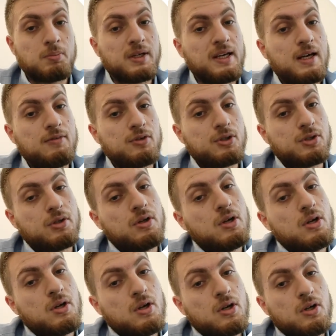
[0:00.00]
behavior
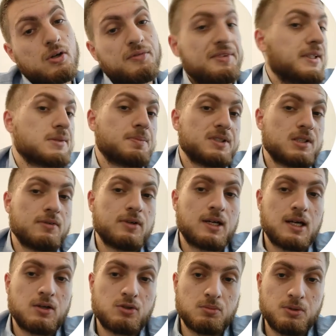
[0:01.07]
of this specific
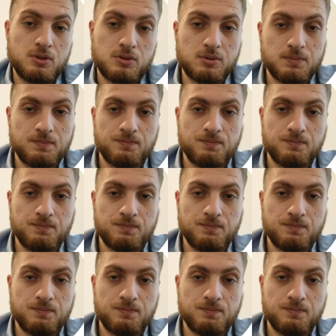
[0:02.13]
attribute.